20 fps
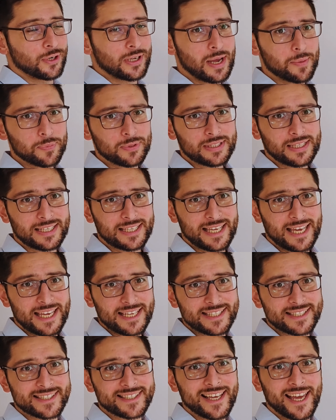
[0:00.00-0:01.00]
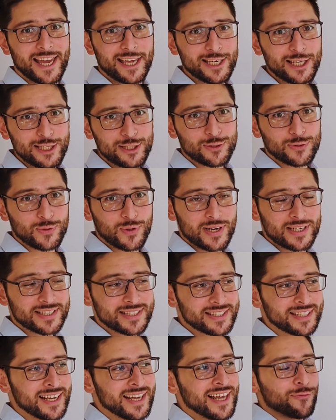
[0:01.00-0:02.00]
capital gains and
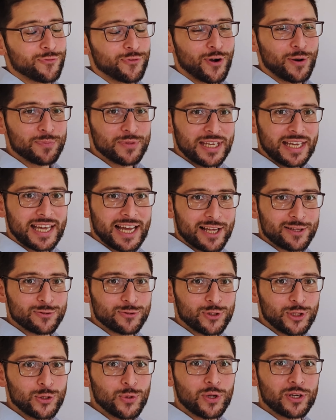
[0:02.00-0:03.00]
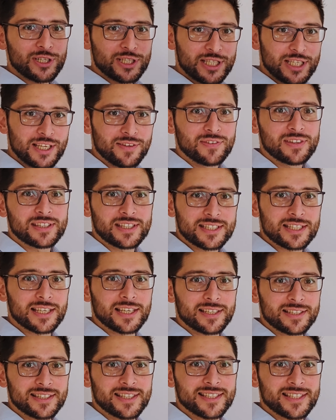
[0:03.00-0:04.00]
interest from the country you are receiving
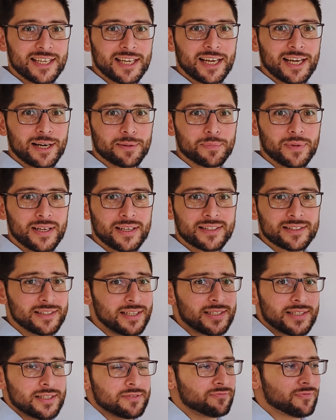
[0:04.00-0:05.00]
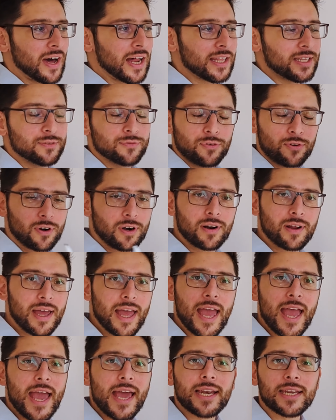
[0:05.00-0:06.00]
this income. This is valid for
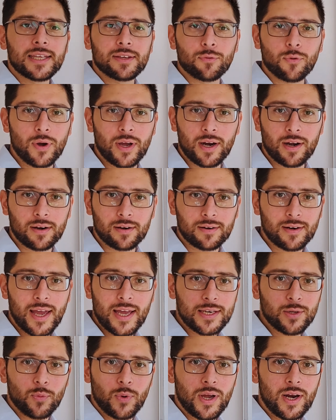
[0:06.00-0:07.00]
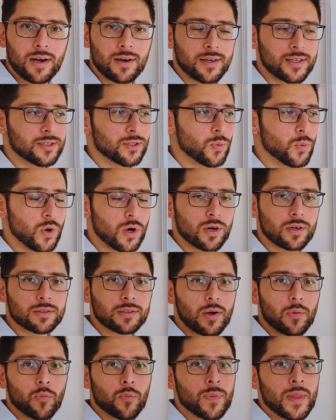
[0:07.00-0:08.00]
anywhere in the
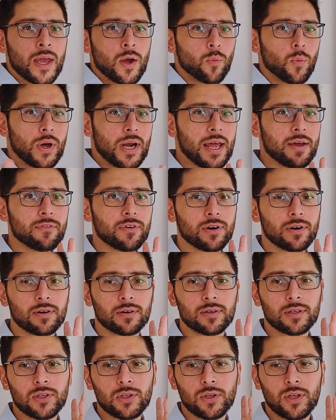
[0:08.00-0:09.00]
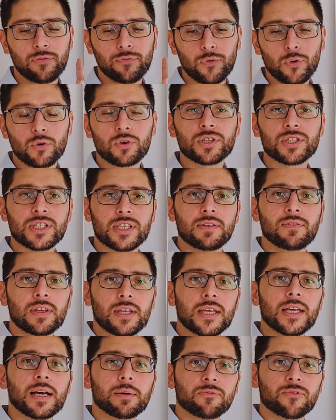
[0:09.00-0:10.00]
world. Wherever, if you're receiving
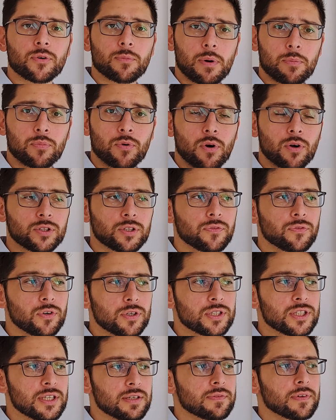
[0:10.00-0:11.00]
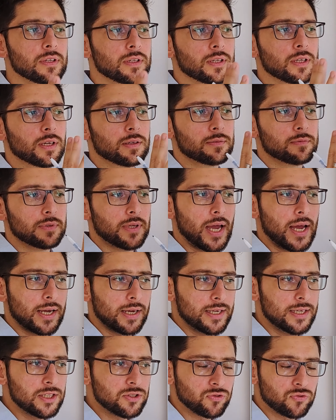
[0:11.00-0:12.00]
income from abroad, if you're receiving
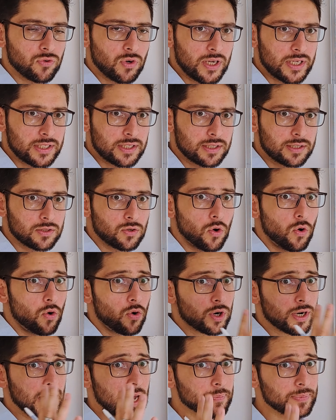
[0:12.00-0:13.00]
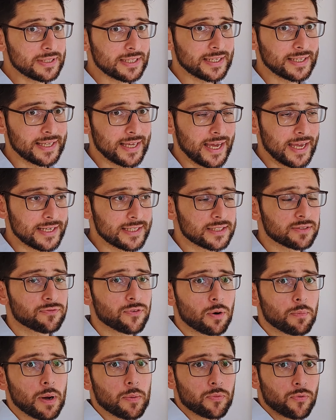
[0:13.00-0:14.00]
interests or capital gains
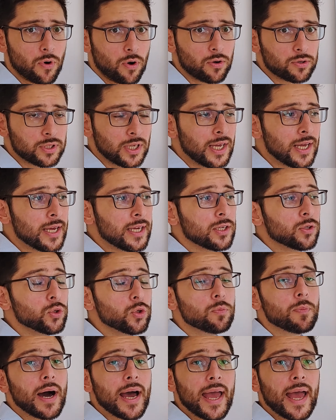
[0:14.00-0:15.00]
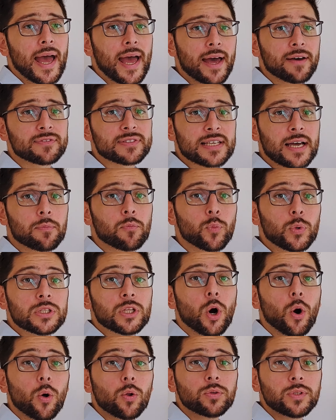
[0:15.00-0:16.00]
from abroad, you might have some
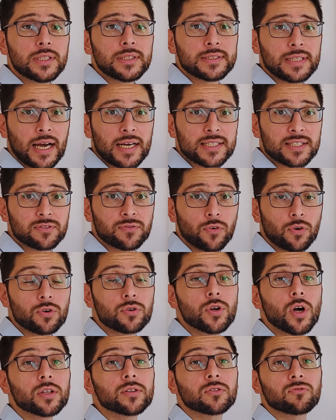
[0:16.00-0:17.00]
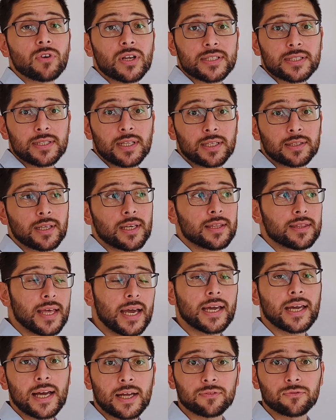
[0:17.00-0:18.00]
withholding tax for not resident in
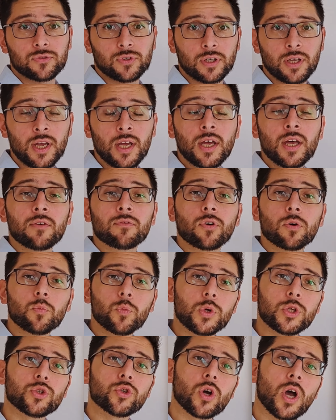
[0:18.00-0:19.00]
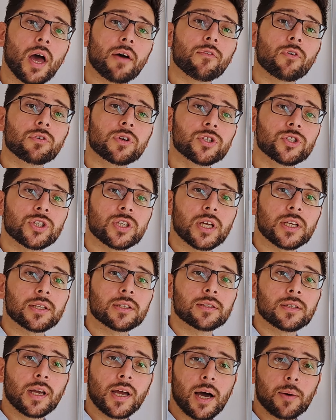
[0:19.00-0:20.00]
that country from which you have
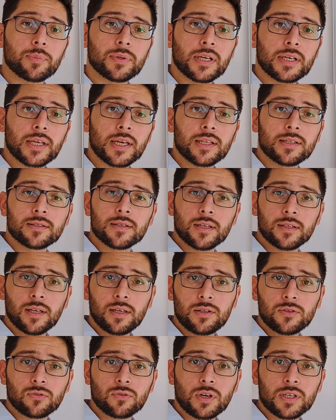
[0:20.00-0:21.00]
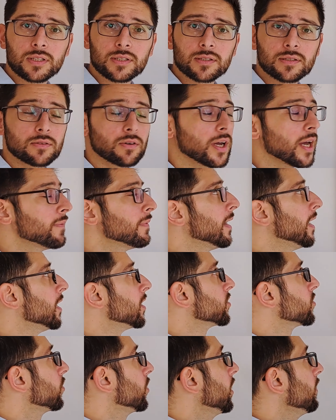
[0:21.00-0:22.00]
originated the capital gains and the interests, okay?
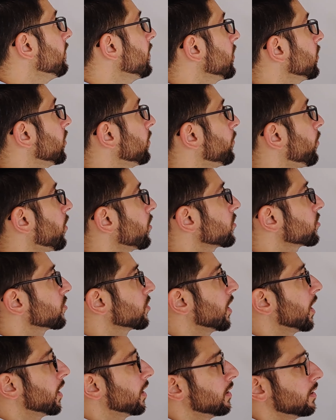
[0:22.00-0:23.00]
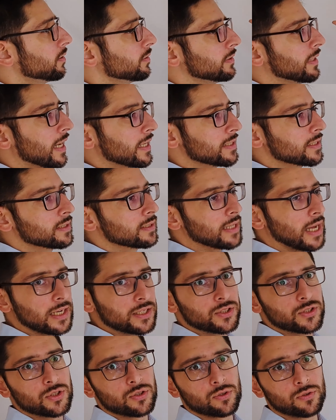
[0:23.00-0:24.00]
So even though Portugal doesn't
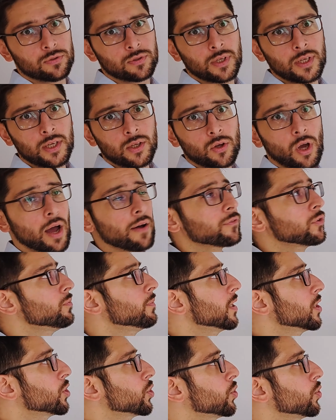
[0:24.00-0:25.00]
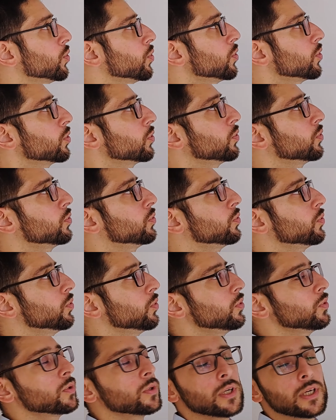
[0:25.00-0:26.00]
tax you, you have to make sure
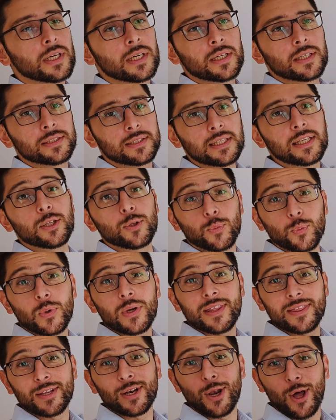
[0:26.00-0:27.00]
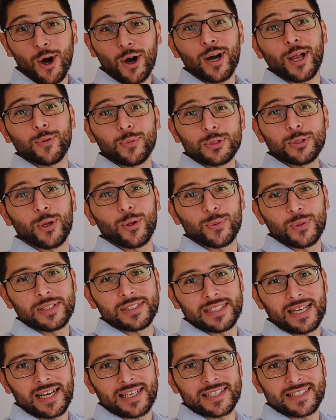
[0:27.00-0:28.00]
to deal with the local withholding
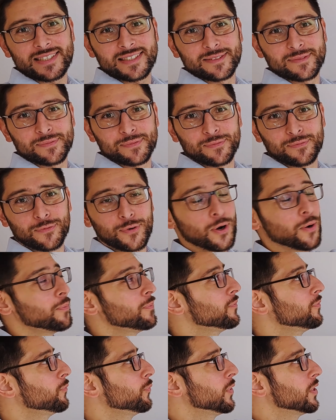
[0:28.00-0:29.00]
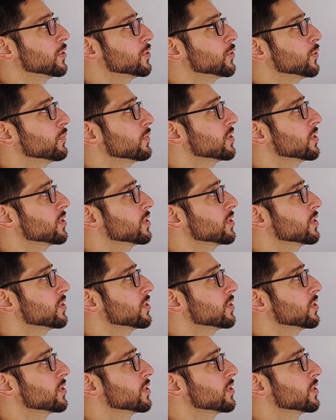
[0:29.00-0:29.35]
tax from which you